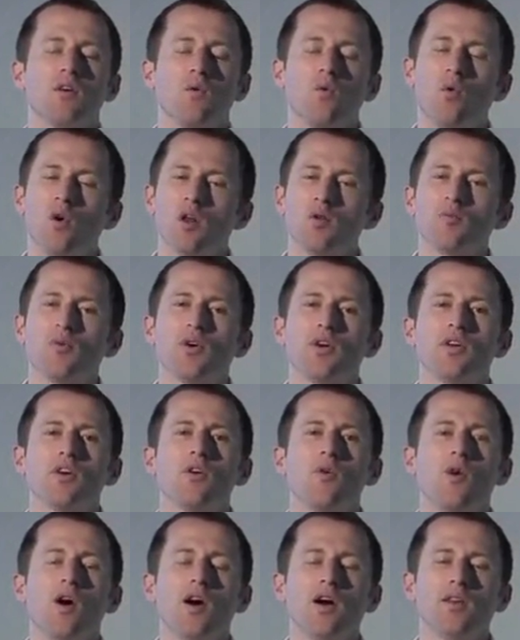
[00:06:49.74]

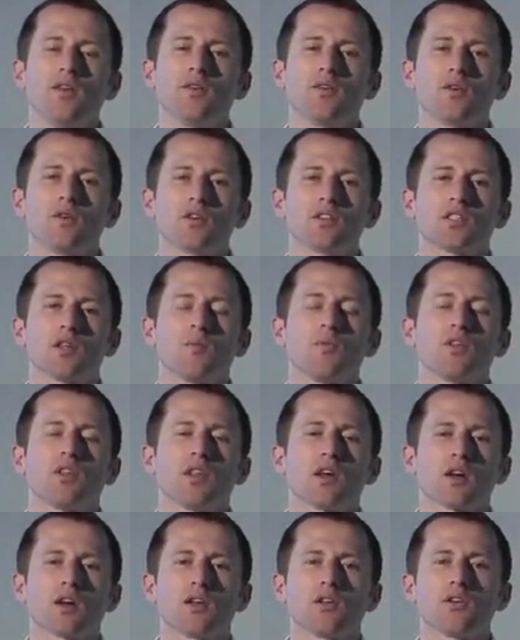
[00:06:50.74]
1.01 or something
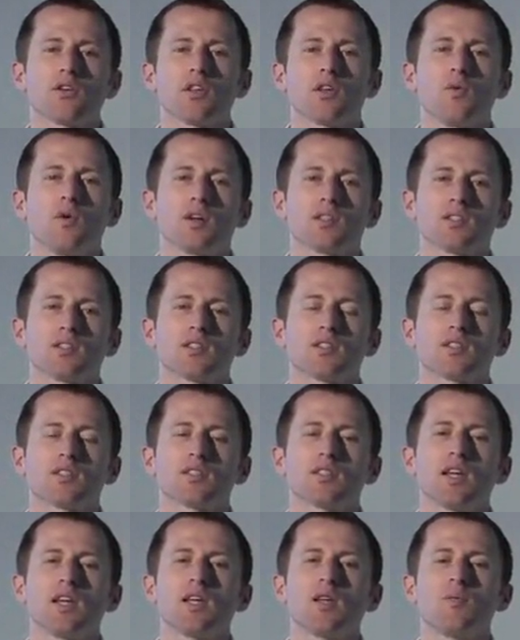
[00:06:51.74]
that clearly wasn't
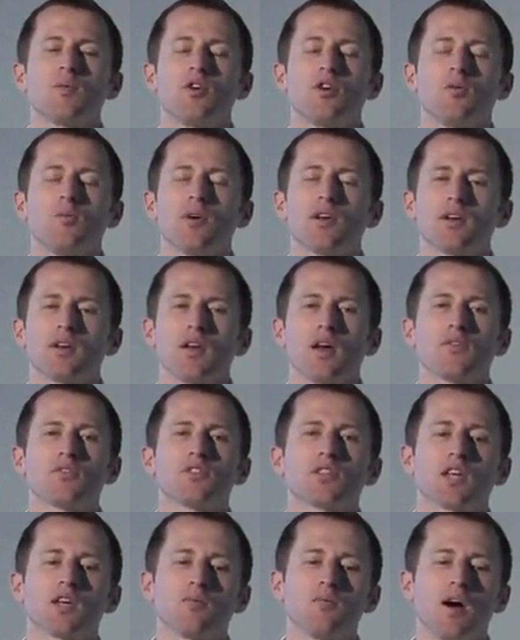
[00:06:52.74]
sustainable, but enough
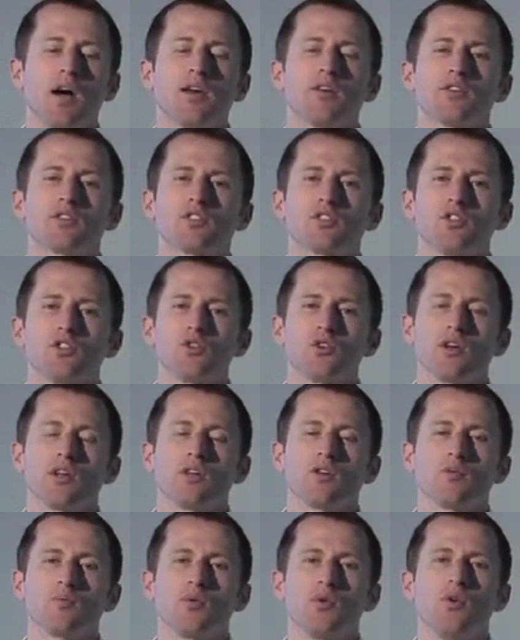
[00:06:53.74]
to get miners to join
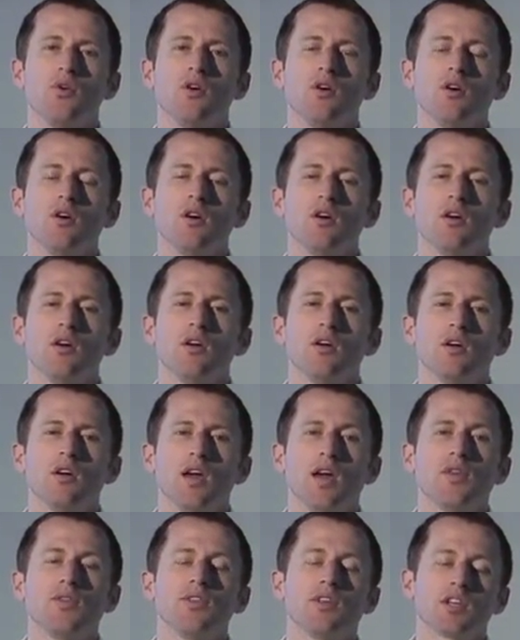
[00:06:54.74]
your pool
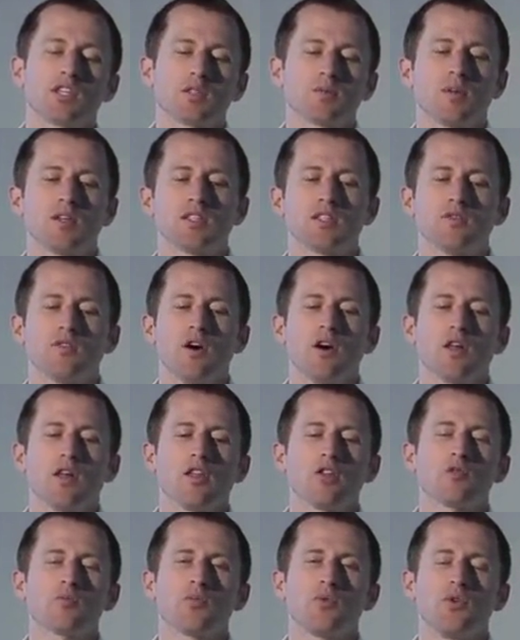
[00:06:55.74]
at the expense of all
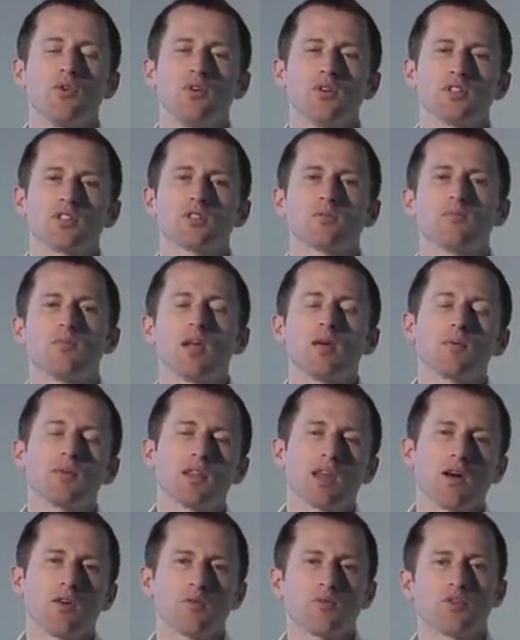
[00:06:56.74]
other pools. Maybe
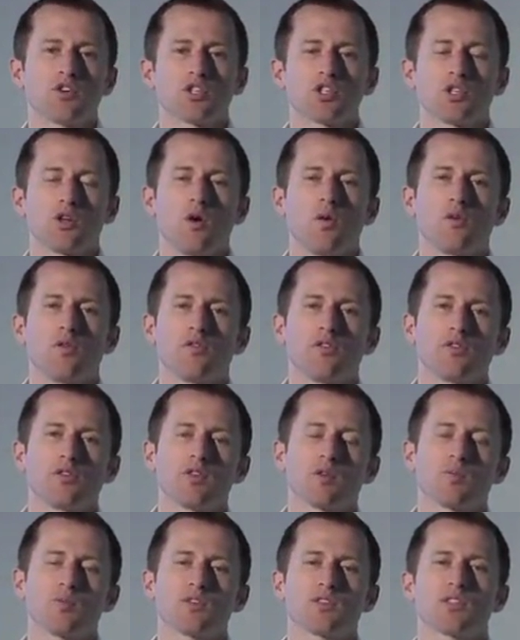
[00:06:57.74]
that would push you over
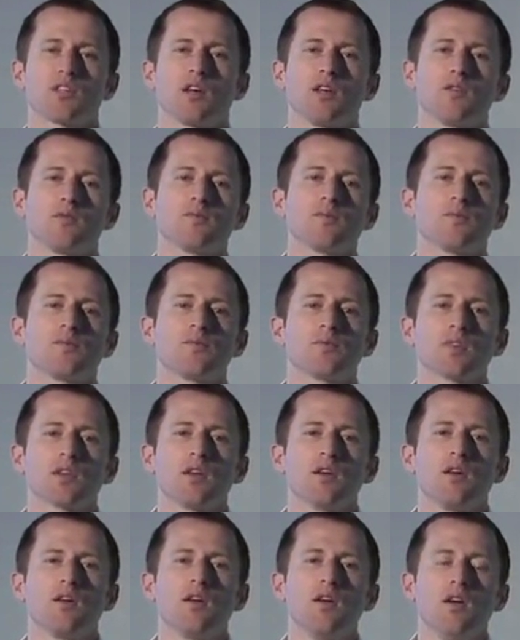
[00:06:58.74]
50%.
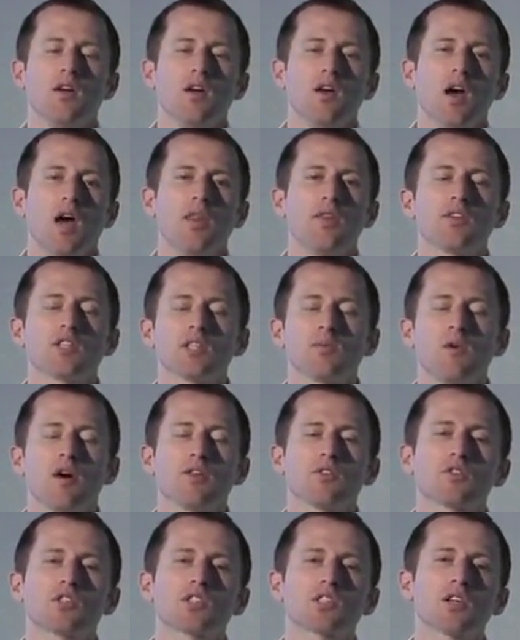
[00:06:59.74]
And there's some
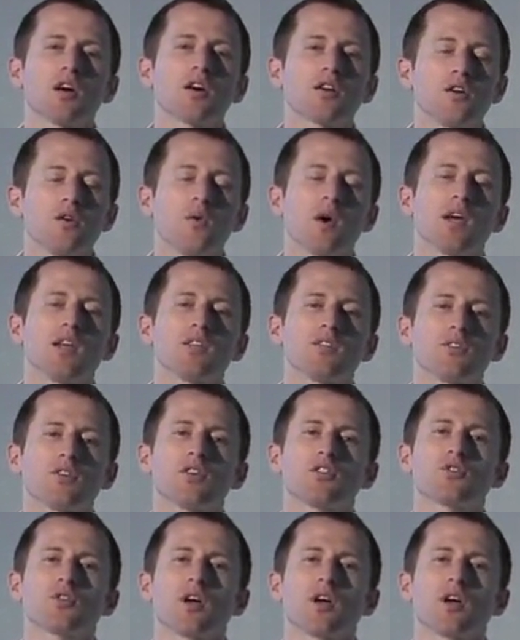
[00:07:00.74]
other subtle ways you could